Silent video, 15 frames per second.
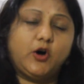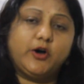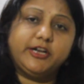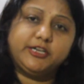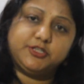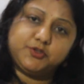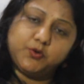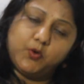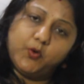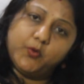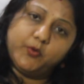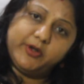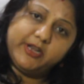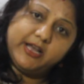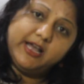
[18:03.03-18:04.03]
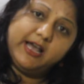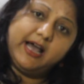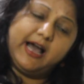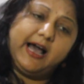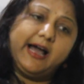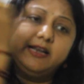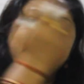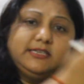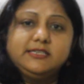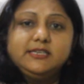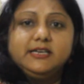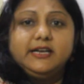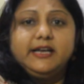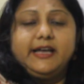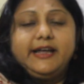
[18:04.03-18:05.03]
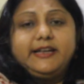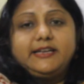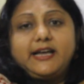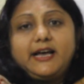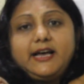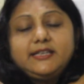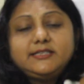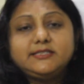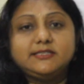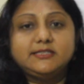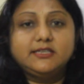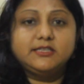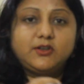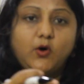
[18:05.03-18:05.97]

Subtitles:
on its own and it has